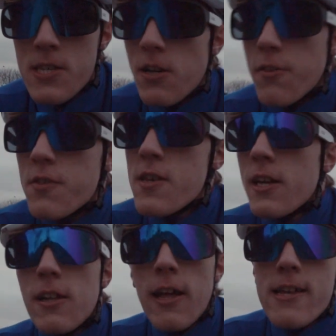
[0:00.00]
sort of
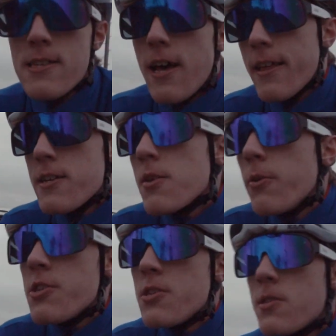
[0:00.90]
single lanes like this,
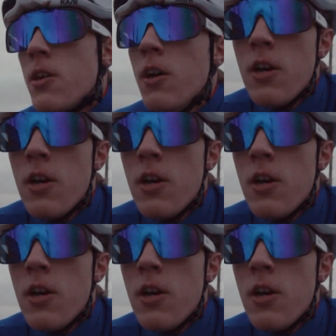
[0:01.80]
which is